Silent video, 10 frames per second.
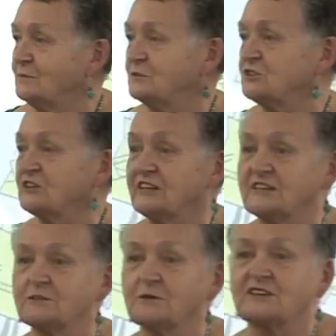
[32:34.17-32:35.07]
I want you to
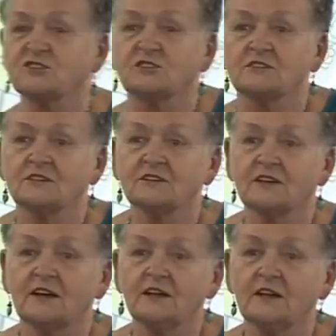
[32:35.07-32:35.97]
get an erection,
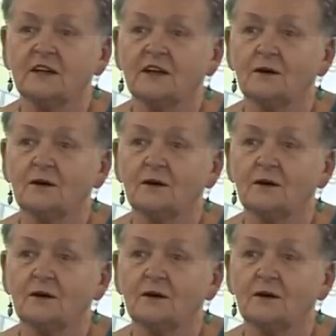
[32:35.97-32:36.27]
okay?